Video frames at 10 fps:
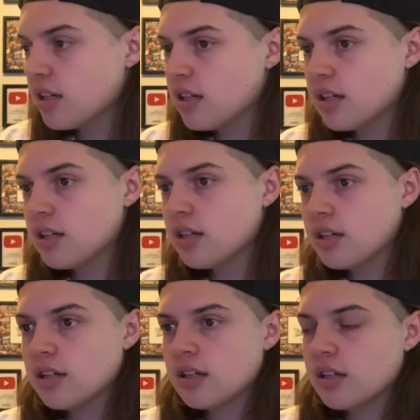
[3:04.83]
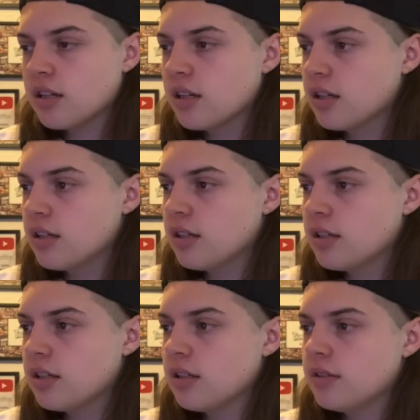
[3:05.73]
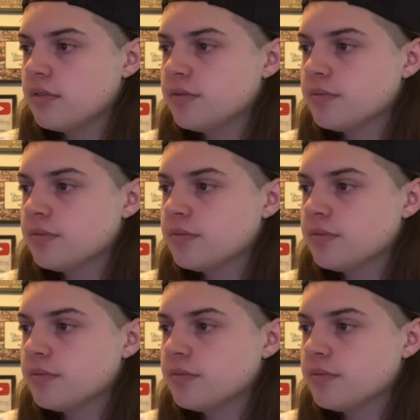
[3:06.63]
(no one is talking)